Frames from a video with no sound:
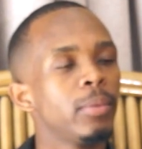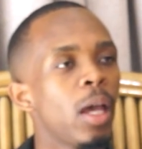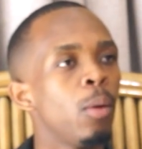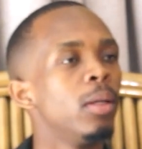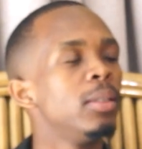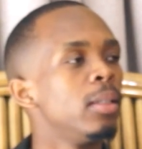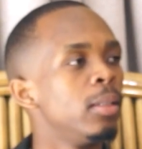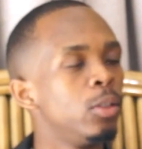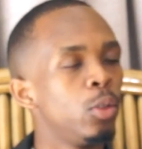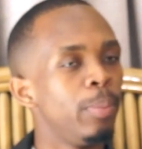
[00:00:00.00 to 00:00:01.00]
I want
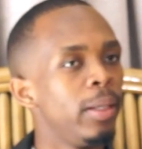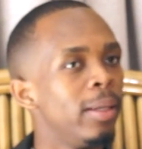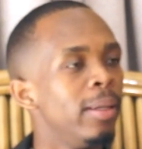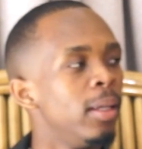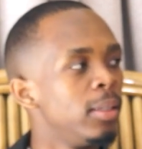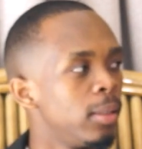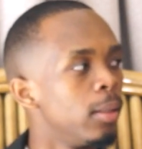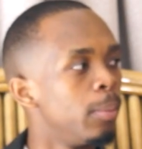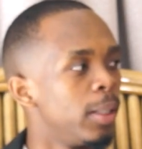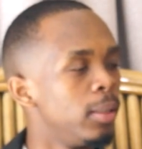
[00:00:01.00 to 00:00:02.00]
it to be a
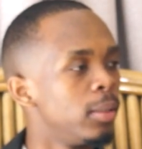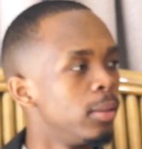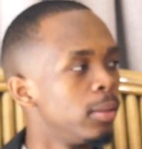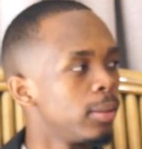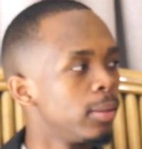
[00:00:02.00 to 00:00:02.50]
national pageant,